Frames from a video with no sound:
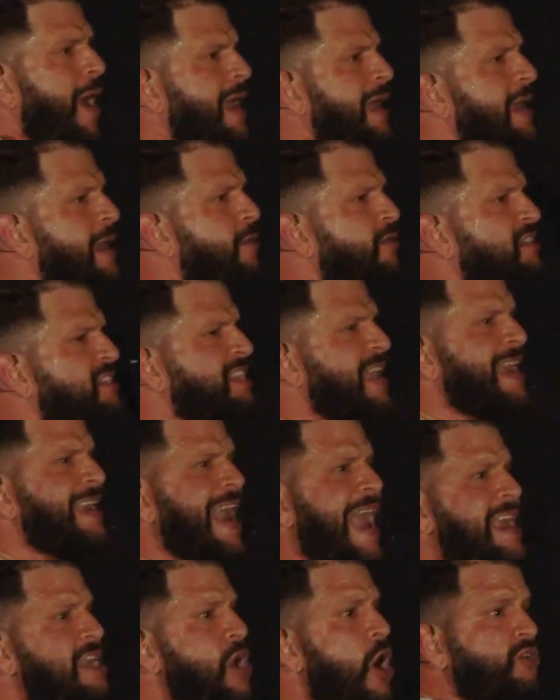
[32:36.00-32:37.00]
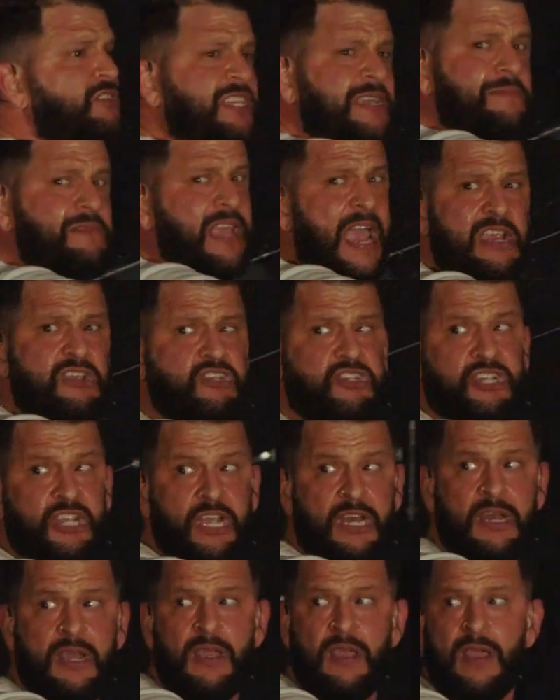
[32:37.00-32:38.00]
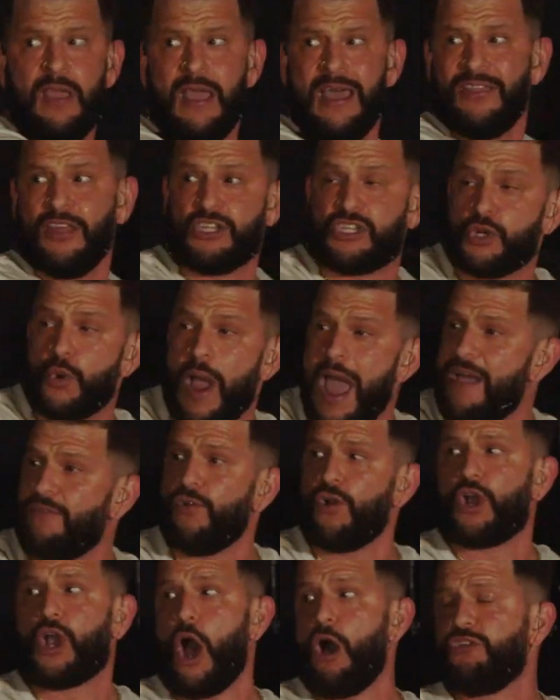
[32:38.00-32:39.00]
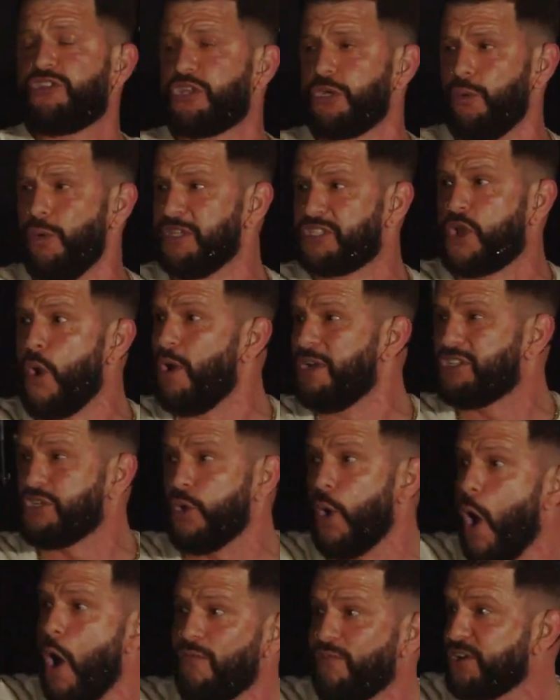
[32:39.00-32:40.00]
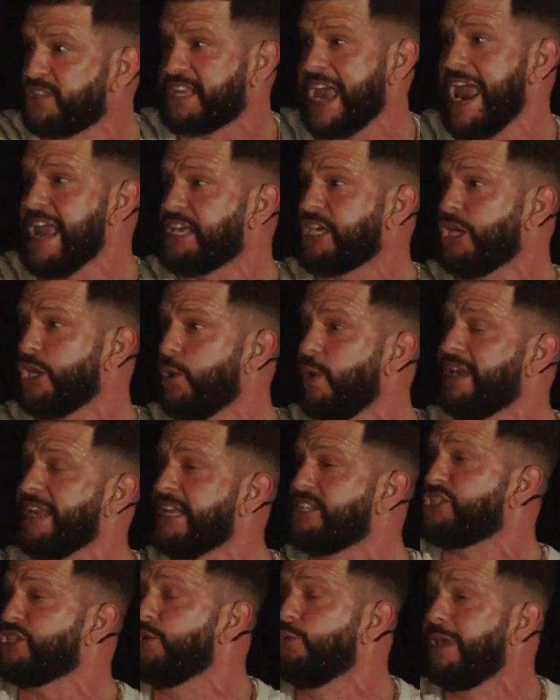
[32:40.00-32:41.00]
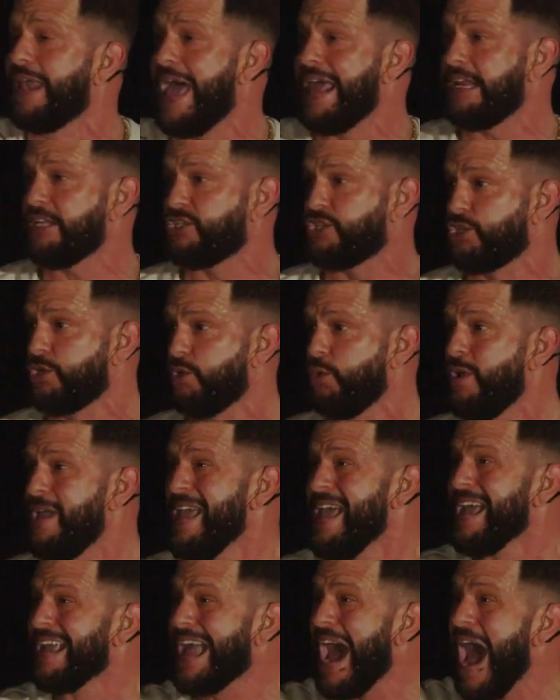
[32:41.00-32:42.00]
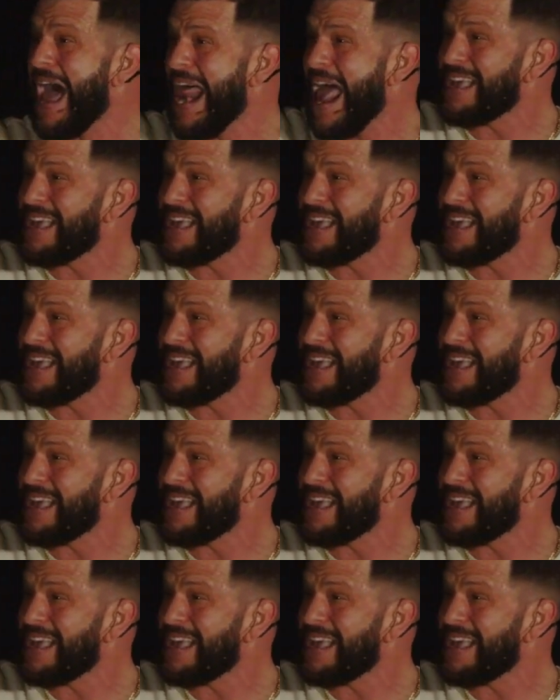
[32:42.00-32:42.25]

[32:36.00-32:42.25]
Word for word: right here is saying, hey, no temptation that you ever go through is going to overtake you unless you let it to. God